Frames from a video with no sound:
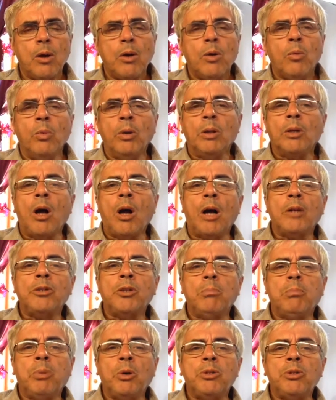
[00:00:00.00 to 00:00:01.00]
Will God
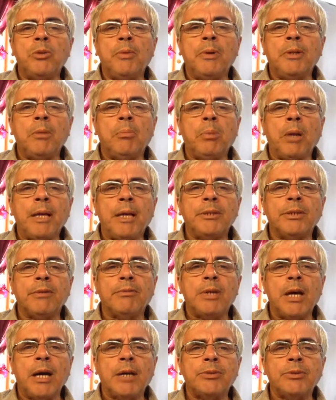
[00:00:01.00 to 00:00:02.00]
put you in the place of
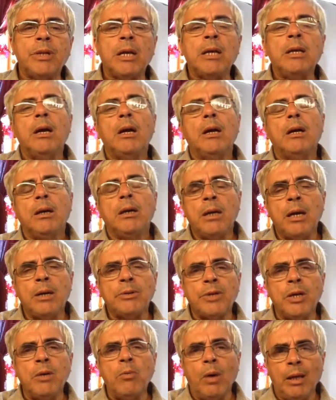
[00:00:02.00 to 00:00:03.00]
testing? Yes,
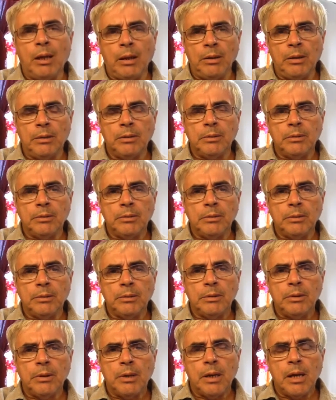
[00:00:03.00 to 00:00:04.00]
he will.
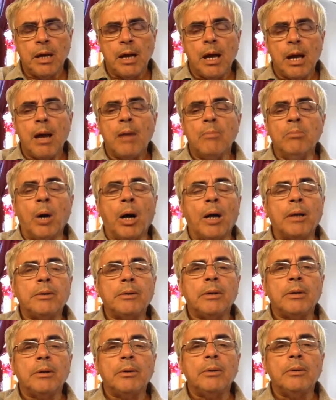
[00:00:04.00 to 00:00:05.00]

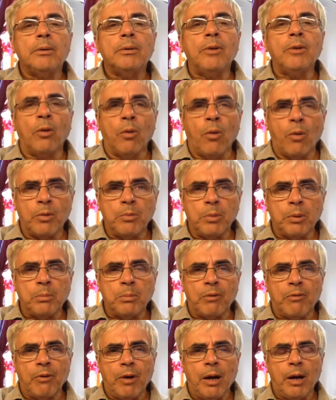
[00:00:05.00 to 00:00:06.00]
But the Lord will
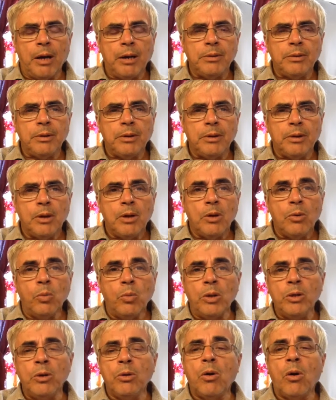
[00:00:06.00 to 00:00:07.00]
provide.
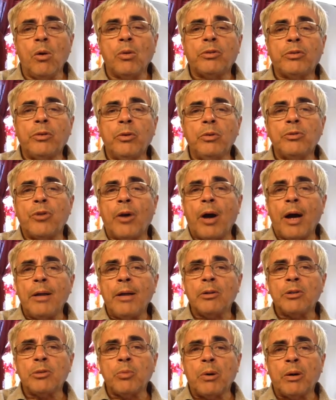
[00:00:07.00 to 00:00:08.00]
Will you go through
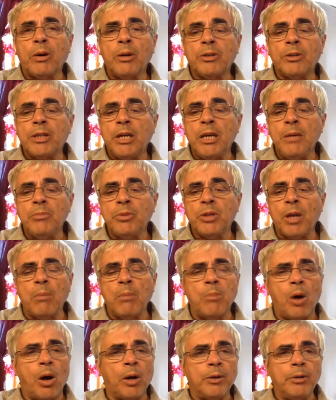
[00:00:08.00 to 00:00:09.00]
trials where it seems
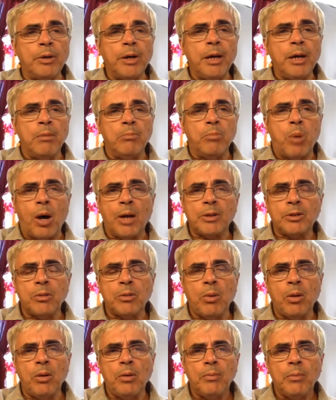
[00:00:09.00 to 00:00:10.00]
utterly
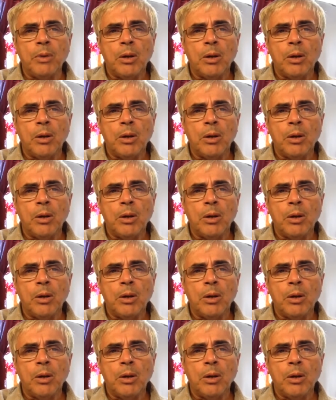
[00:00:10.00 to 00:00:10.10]
impossible?